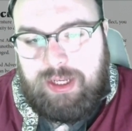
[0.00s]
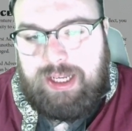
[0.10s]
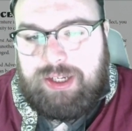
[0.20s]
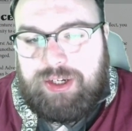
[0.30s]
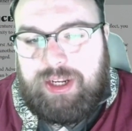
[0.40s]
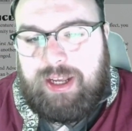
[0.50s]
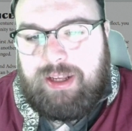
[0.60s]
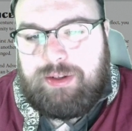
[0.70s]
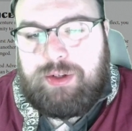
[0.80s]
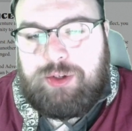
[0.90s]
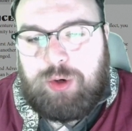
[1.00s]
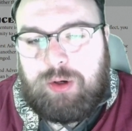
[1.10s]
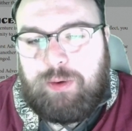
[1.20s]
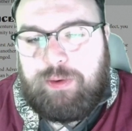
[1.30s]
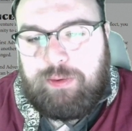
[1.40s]
Each day is a
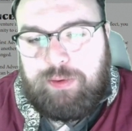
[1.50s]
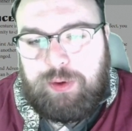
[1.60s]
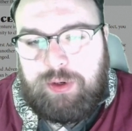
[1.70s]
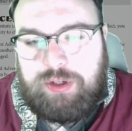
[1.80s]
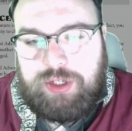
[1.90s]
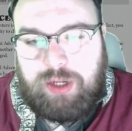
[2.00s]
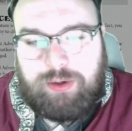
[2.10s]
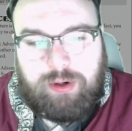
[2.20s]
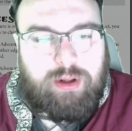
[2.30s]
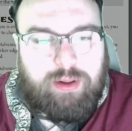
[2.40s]
struggle for food and shelter.